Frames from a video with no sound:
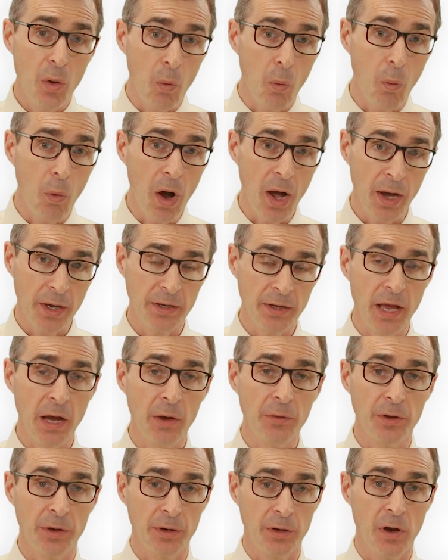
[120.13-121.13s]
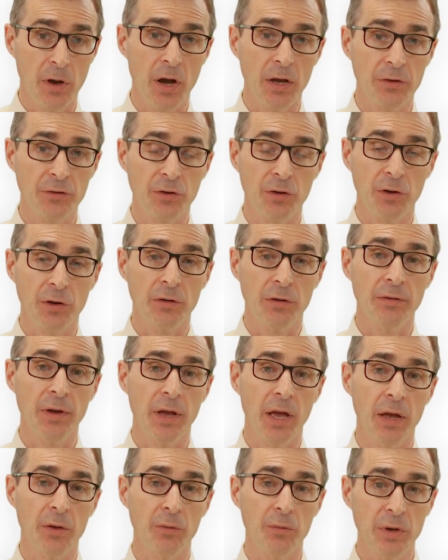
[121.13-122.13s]
walk down their cost curve
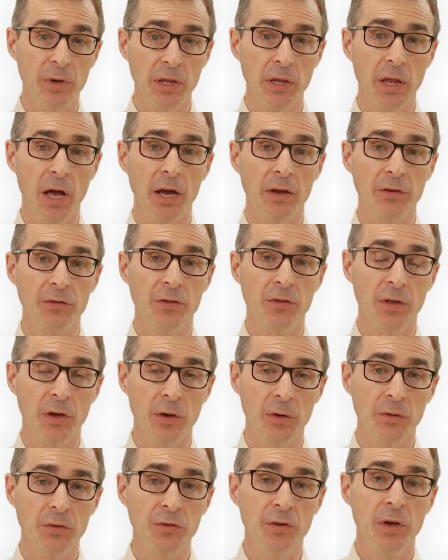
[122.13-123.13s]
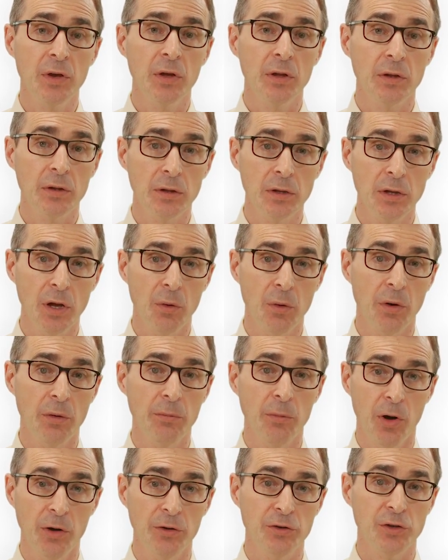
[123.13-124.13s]
and realize those lower
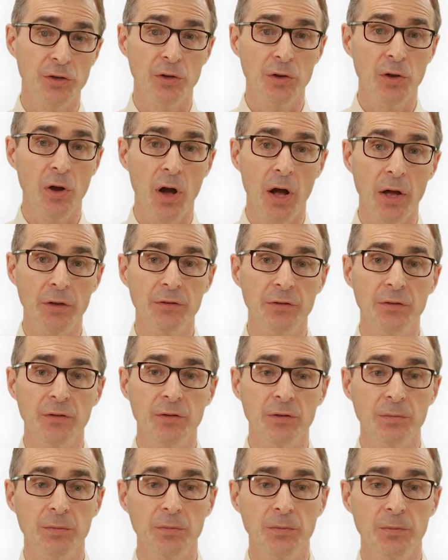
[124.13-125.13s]
marginal costs.